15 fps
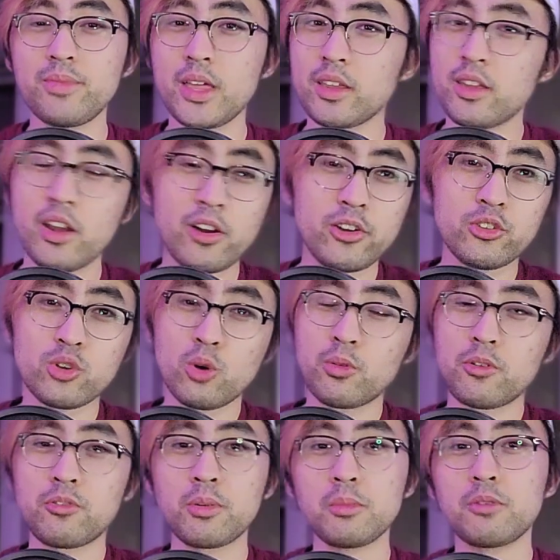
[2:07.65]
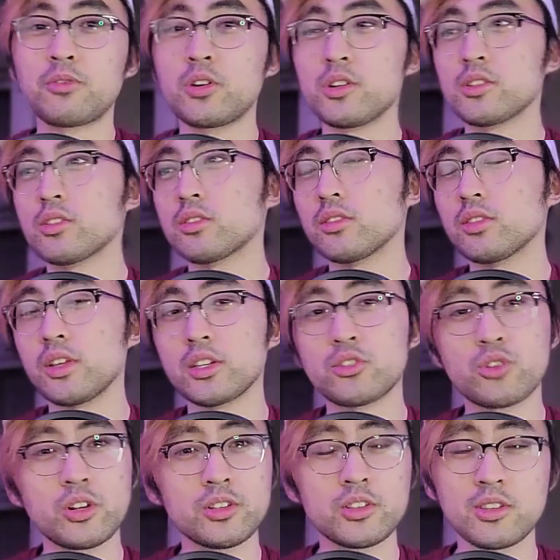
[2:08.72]
that carries over from the first like
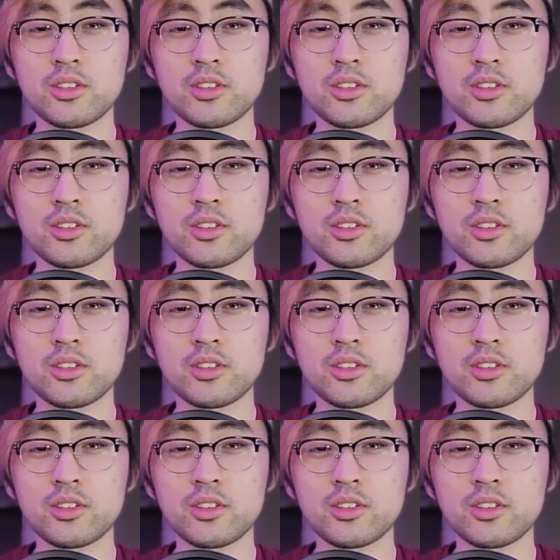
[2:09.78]
Trails in